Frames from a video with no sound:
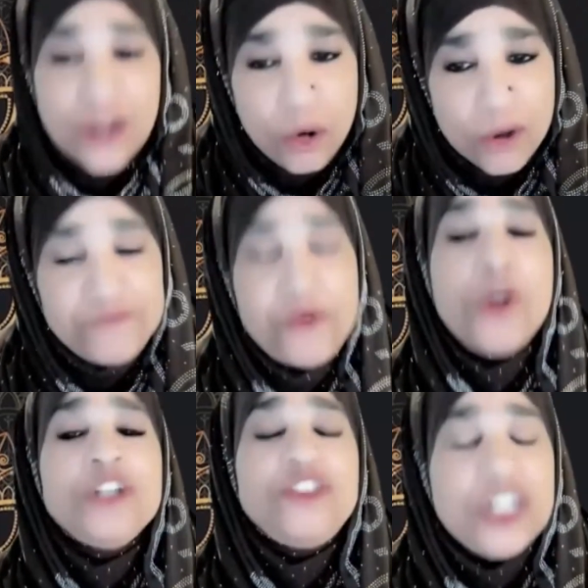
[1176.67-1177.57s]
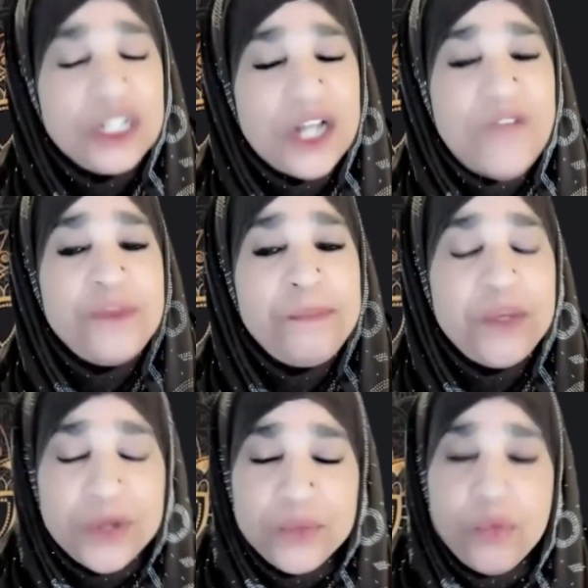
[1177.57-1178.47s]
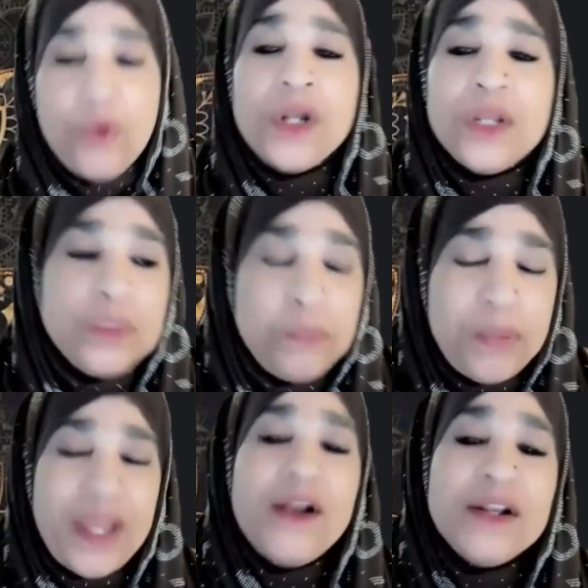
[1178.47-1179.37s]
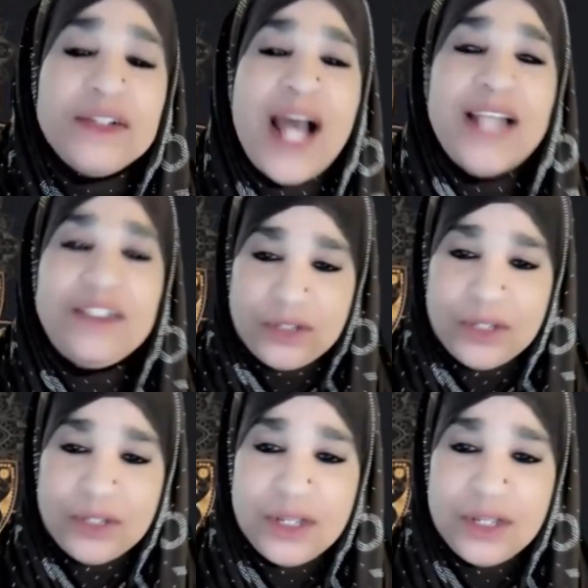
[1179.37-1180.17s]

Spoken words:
or fortunate enough to be rewarded with paradise,